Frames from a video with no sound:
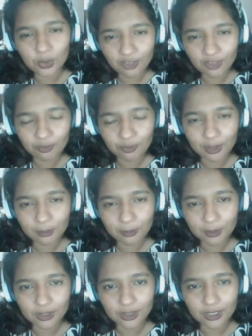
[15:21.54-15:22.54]
you give
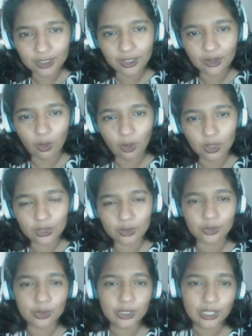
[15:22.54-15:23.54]
people in order
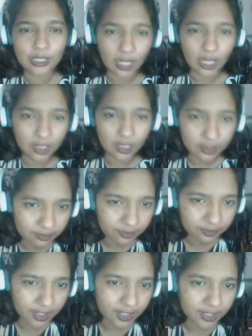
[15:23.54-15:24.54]
to cultivate
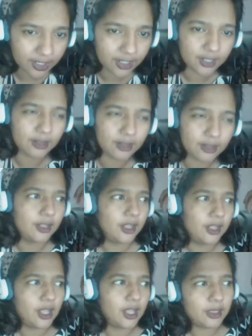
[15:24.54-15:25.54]

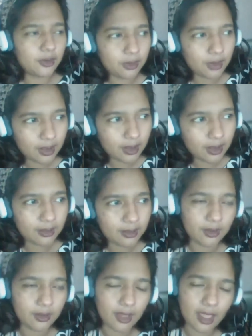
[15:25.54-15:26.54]
you know uh,
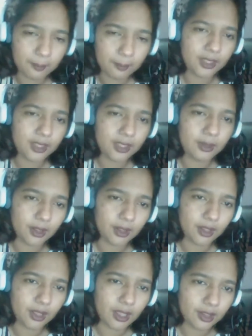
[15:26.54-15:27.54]
happy
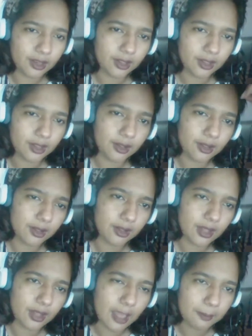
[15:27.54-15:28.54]
a
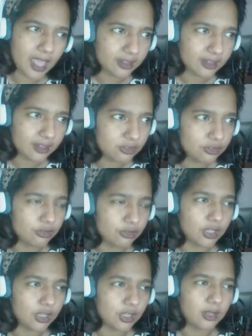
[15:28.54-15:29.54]
happy attitude,
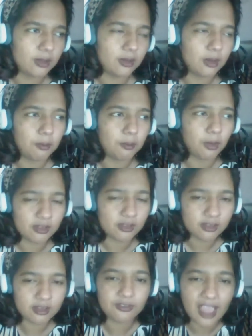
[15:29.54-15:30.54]
a positive
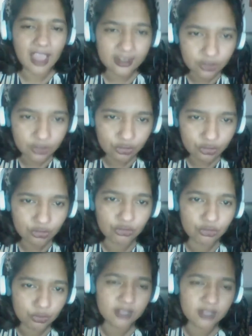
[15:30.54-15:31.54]
attitude
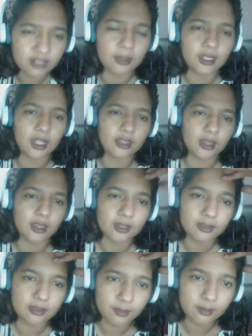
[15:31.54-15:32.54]
towards mental health and happiness?